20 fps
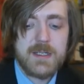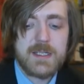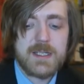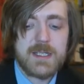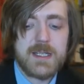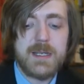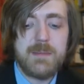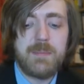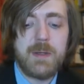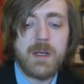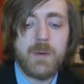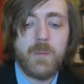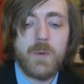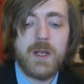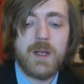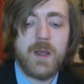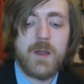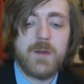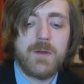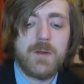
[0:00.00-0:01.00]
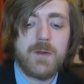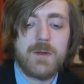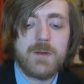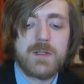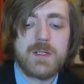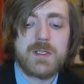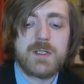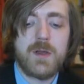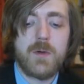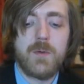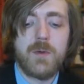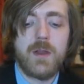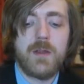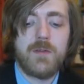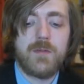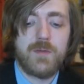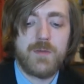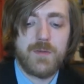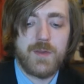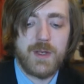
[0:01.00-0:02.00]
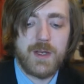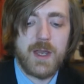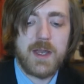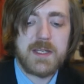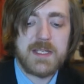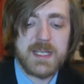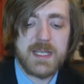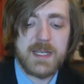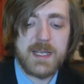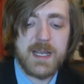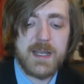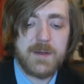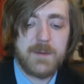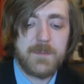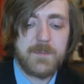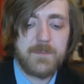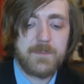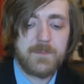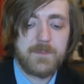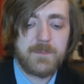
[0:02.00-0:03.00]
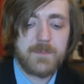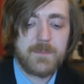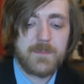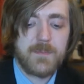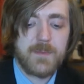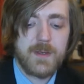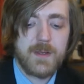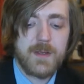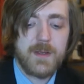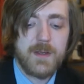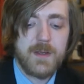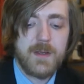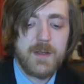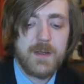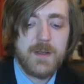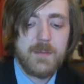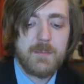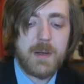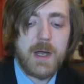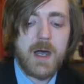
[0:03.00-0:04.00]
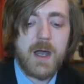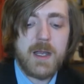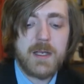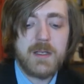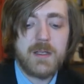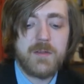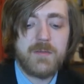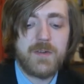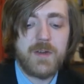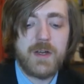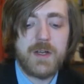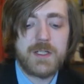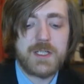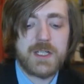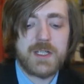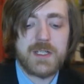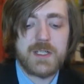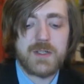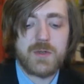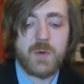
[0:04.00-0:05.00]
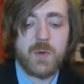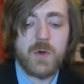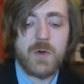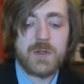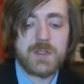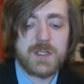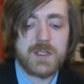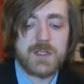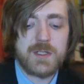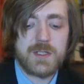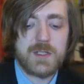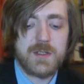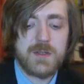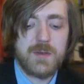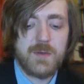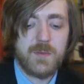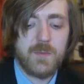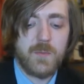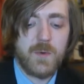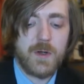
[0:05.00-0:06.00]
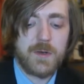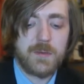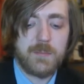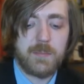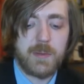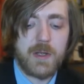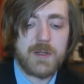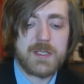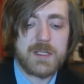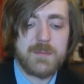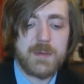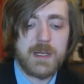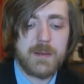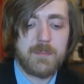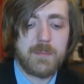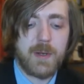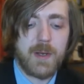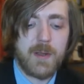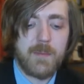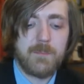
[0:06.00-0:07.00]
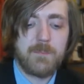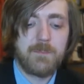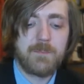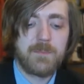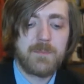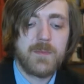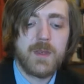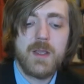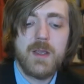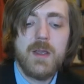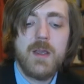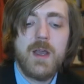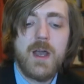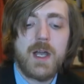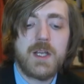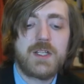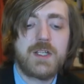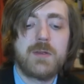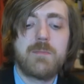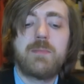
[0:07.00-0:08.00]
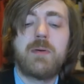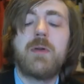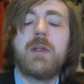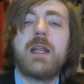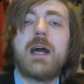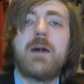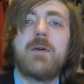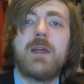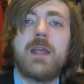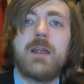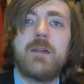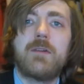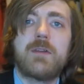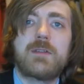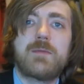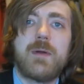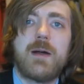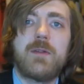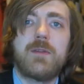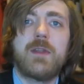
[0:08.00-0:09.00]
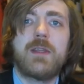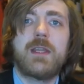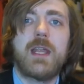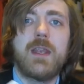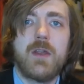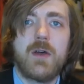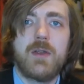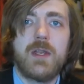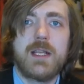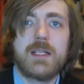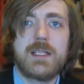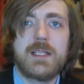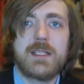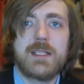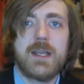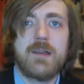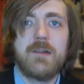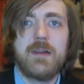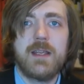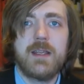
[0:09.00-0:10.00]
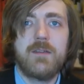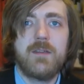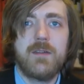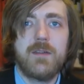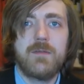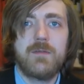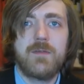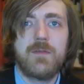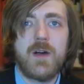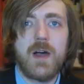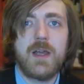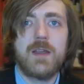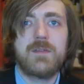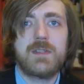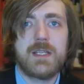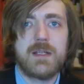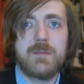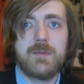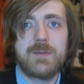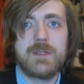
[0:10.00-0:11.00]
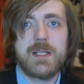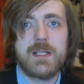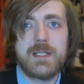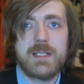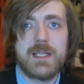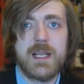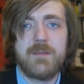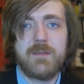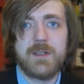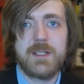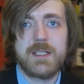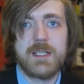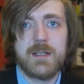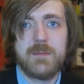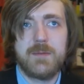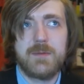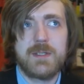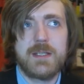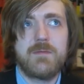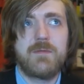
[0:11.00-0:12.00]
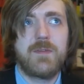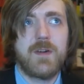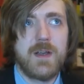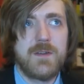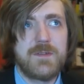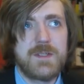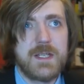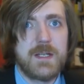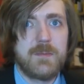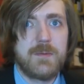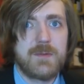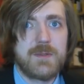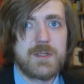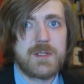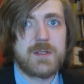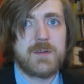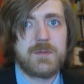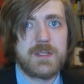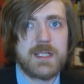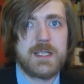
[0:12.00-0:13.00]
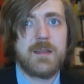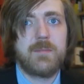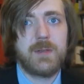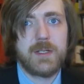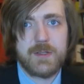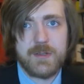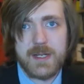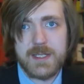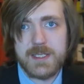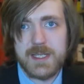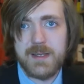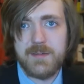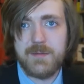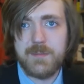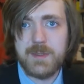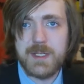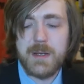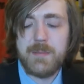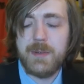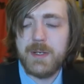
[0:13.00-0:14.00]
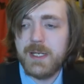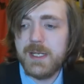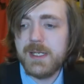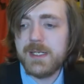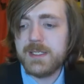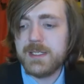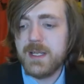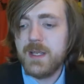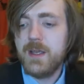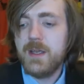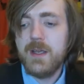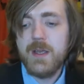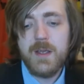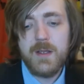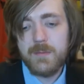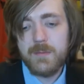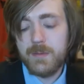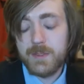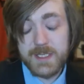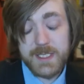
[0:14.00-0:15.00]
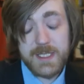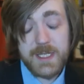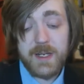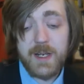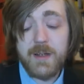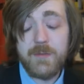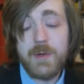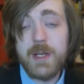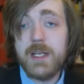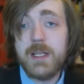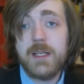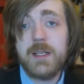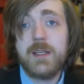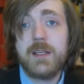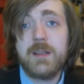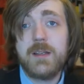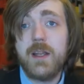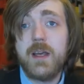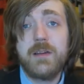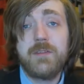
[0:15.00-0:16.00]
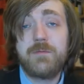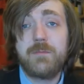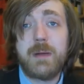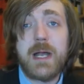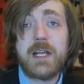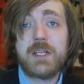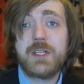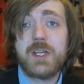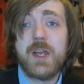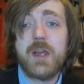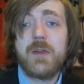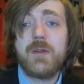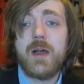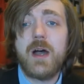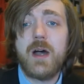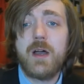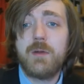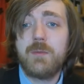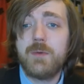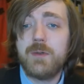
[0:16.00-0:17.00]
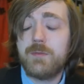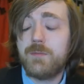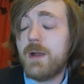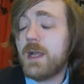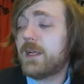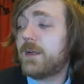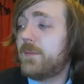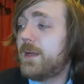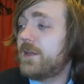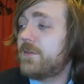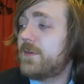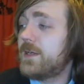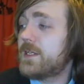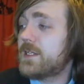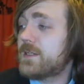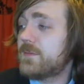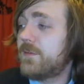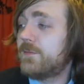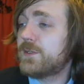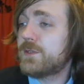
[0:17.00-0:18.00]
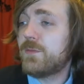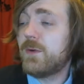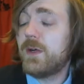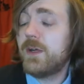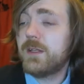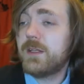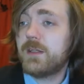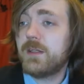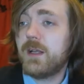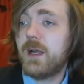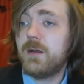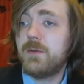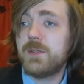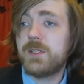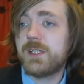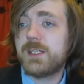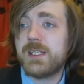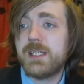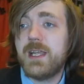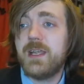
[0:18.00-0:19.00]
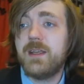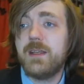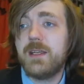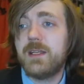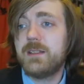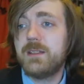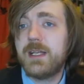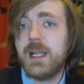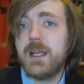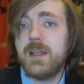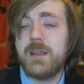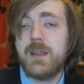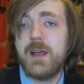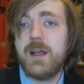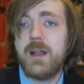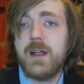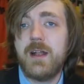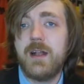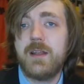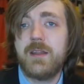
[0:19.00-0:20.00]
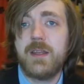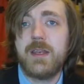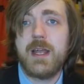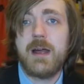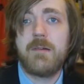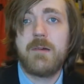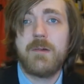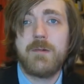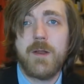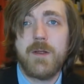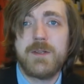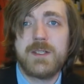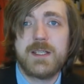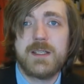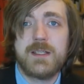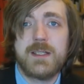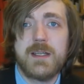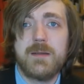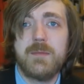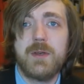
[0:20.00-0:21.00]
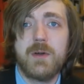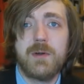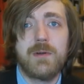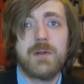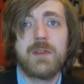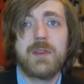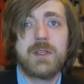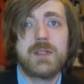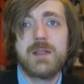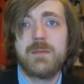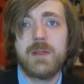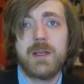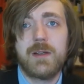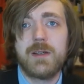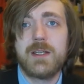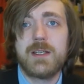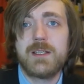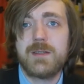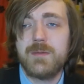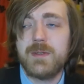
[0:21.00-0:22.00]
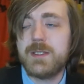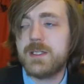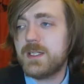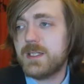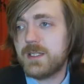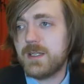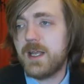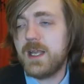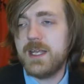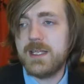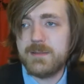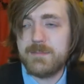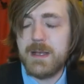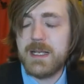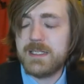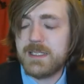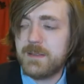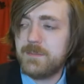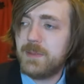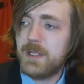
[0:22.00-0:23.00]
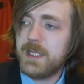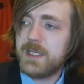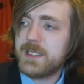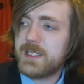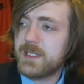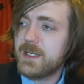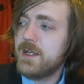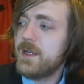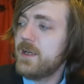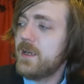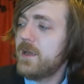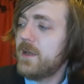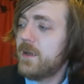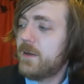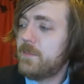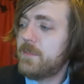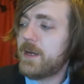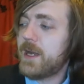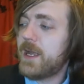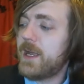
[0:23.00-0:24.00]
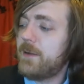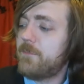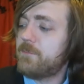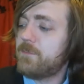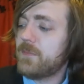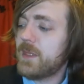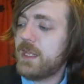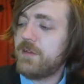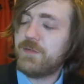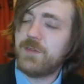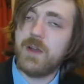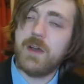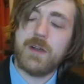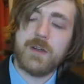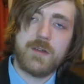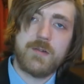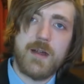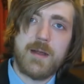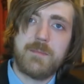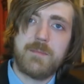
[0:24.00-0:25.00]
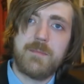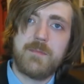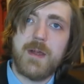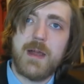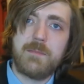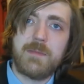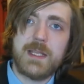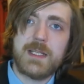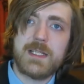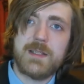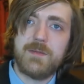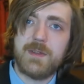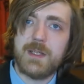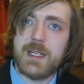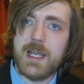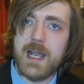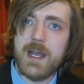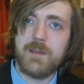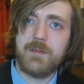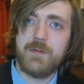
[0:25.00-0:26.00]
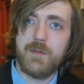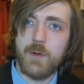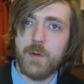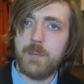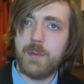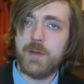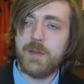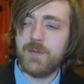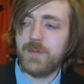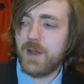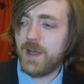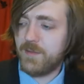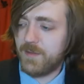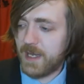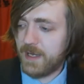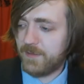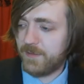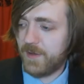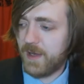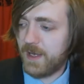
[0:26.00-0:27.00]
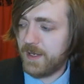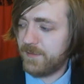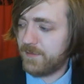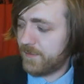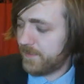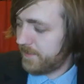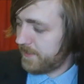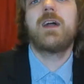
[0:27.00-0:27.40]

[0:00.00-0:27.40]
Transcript: Sleeping willow, soul of the nightingale. Behind the virgin's quarters, one blossoming plum. I should point out here as well that they're not necessary five syllables, then seven syllables, then five syllables, because obviously they've been translated from Japanese. But still, I really love Basho. I would recommend reading some of his work. I would just say get uh, The Narrow Road to the Deep North, to be honest, which is like his masterpiece. But um, if not, grab grab this if you can. 4.5 out of 5.